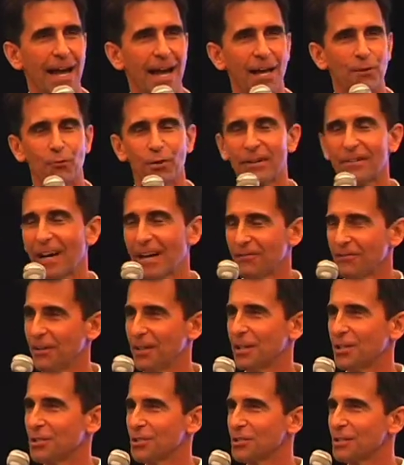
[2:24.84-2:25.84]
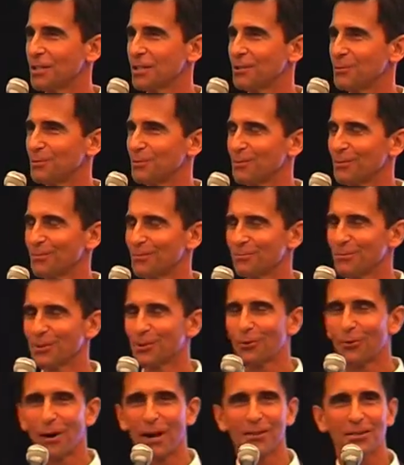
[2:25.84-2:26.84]
And I finished, and
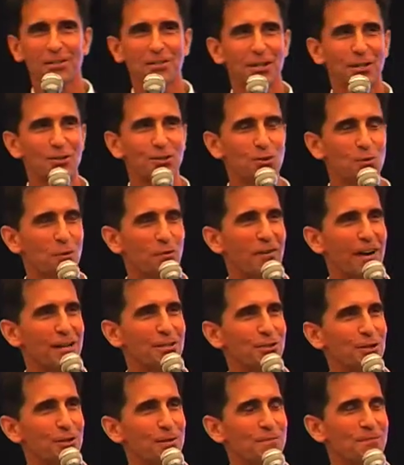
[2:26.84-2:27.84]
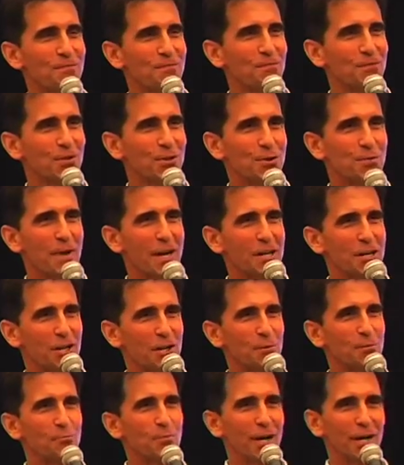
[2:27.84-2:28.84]
Bill O'Reilly said, "Supervisor, you make a
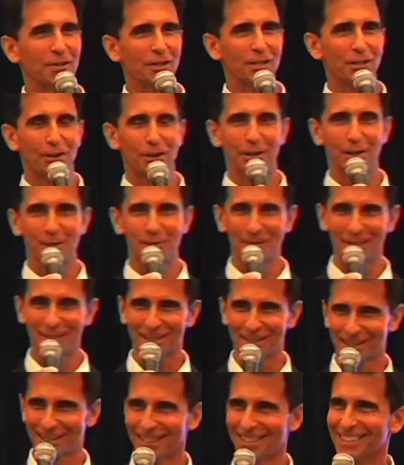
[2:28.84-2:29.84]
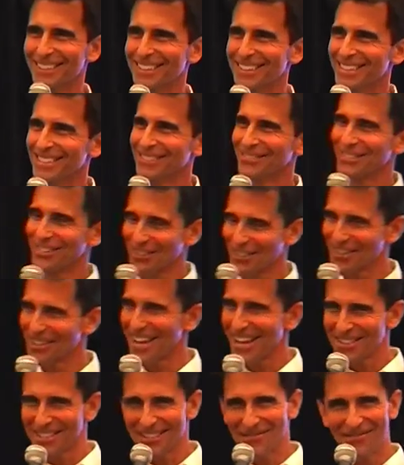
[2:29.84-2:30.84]
compelling argument." You know,
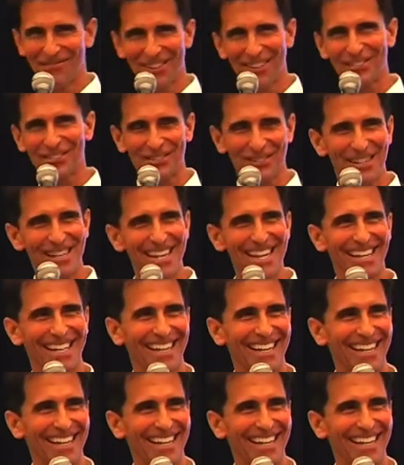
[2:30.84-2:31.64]
that's our victory.